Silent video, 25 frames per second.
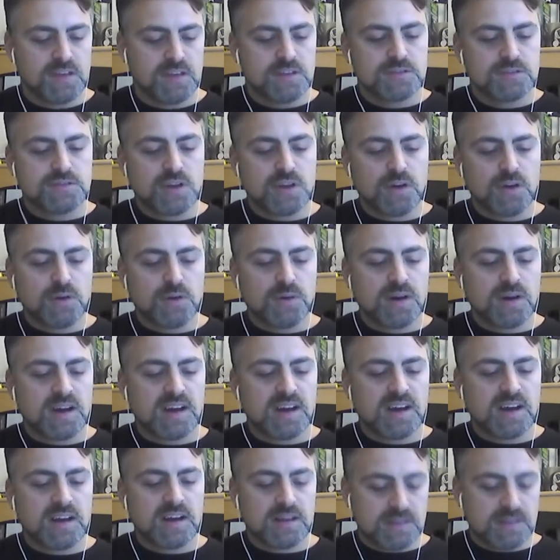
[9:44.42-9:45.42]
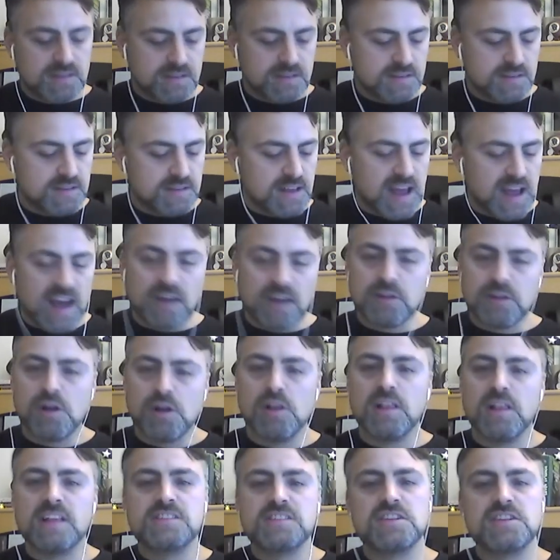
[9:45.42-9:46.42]
So I don't know.
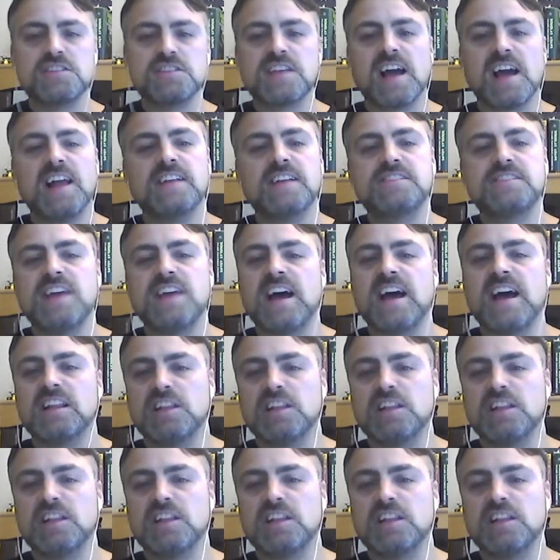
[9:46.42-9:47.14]
Let's just kind of chat a